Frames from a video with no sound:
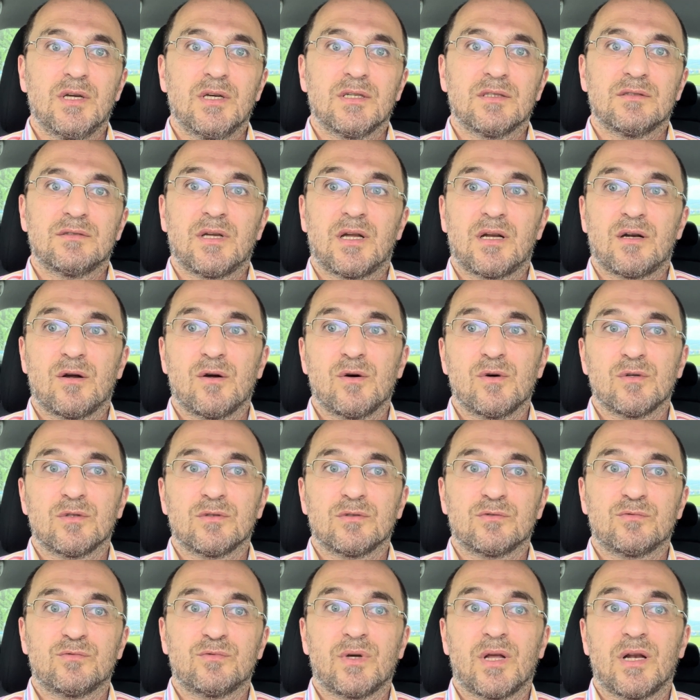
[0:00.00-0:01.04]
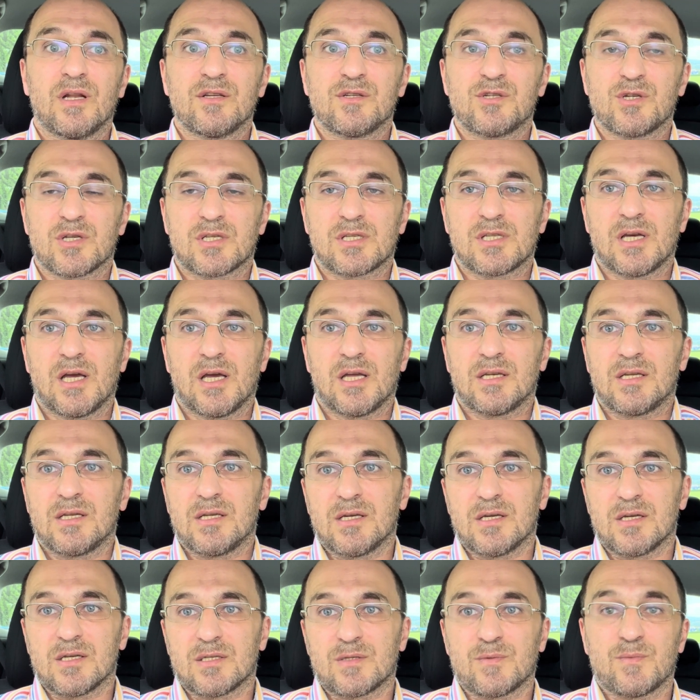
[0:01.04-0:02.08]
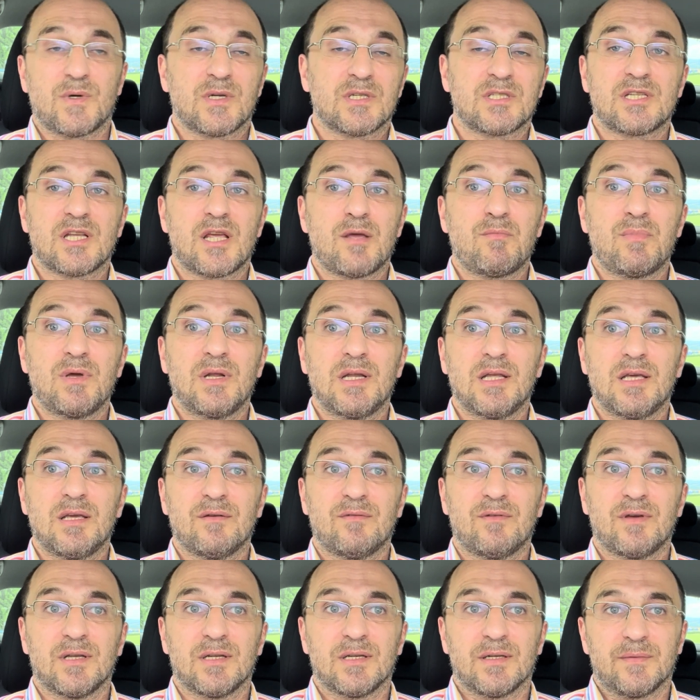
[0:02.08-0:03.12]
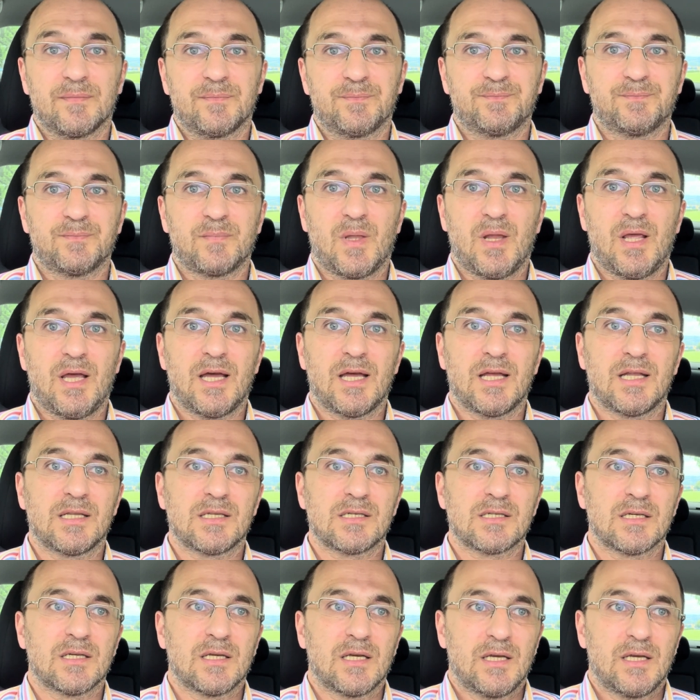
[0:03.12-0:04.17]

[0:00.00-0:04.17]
their own religious ideas, what they believe in. And